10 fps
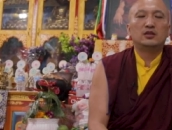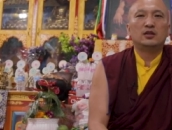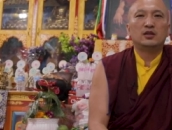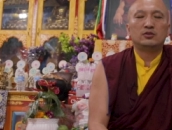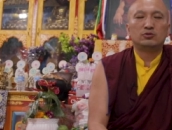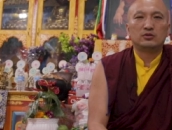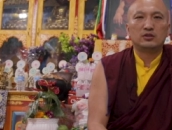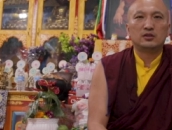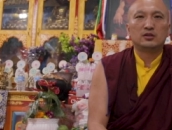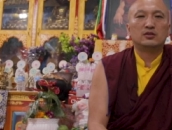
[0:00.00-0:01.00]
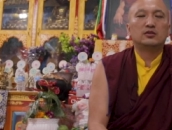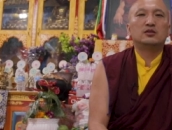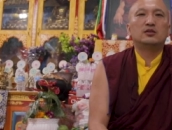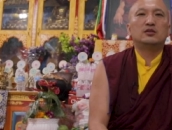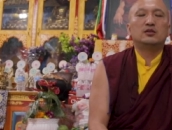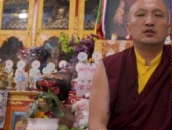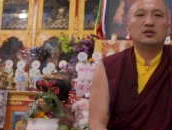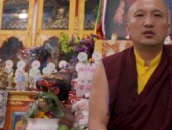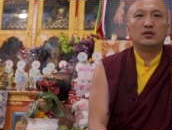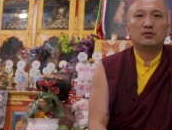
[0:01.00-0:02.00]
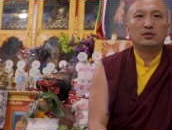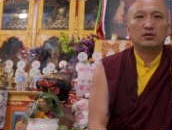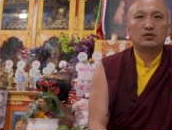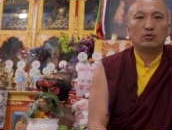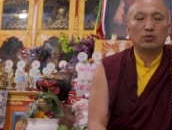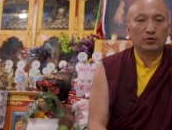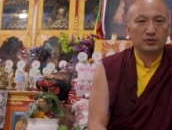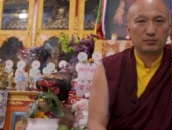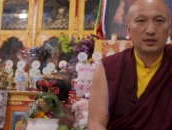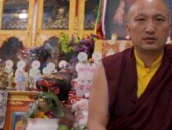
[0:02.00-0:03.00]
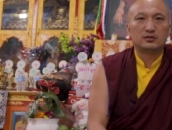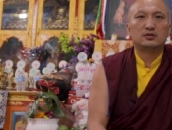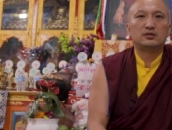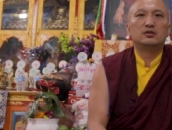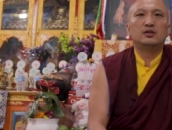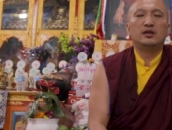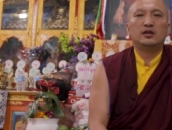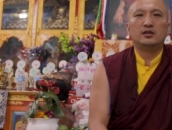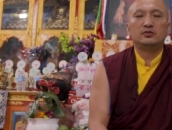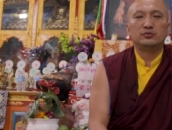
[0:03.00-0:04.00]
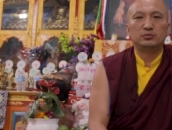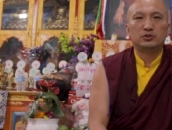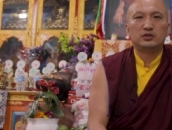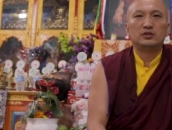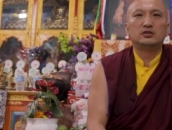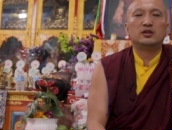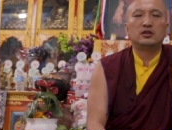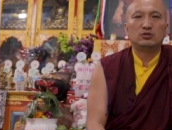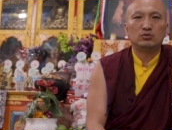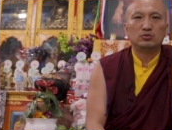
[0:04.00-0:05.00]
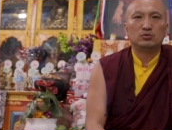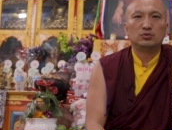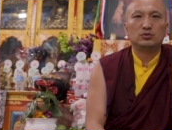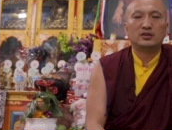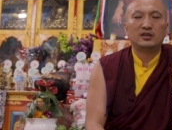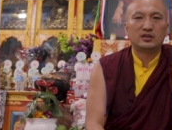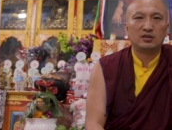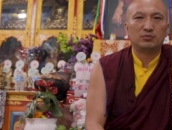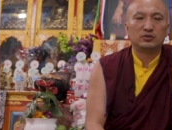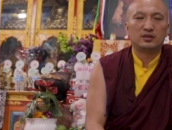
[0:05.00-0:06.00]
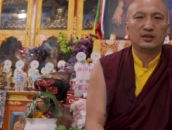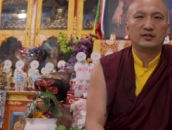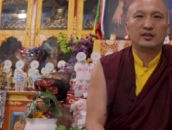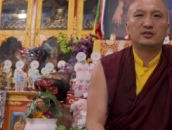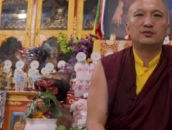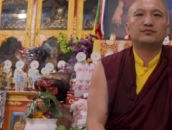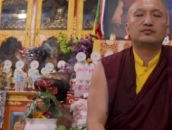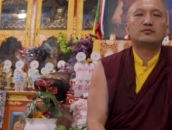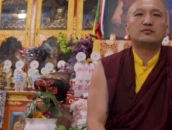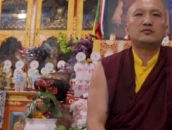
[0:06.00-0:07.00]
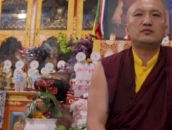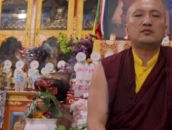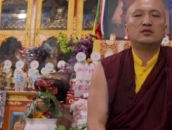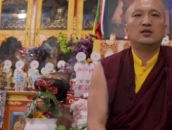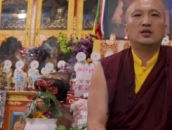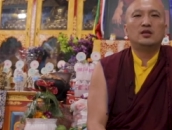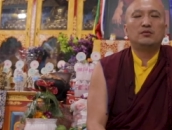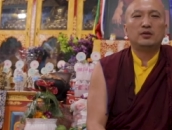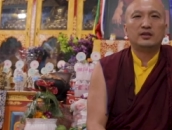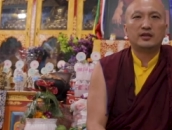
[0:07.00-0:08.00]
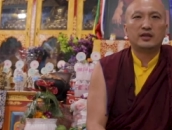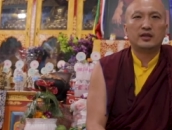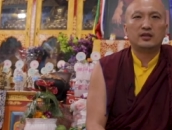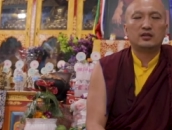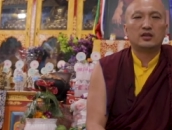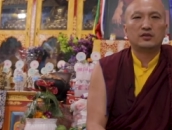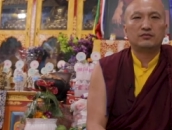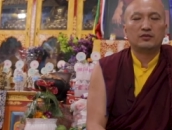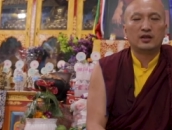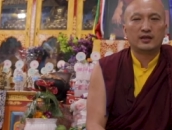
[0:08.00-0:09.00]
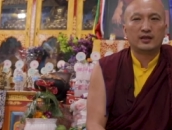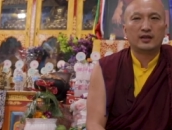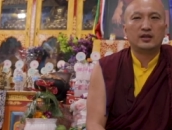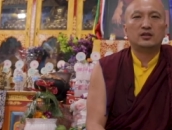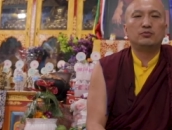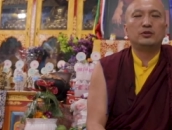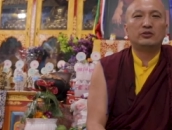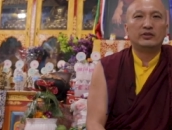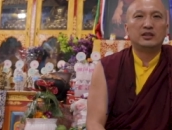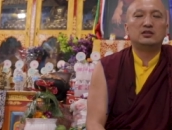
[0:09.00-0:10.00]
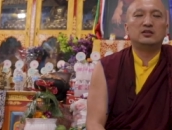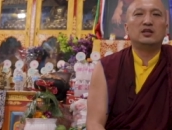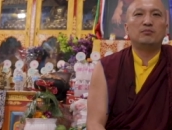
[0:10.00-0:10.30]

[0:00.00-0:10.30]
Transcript: to the older monks and Rinpoches and Tulkus and Khenpos like that. But again, if again we read their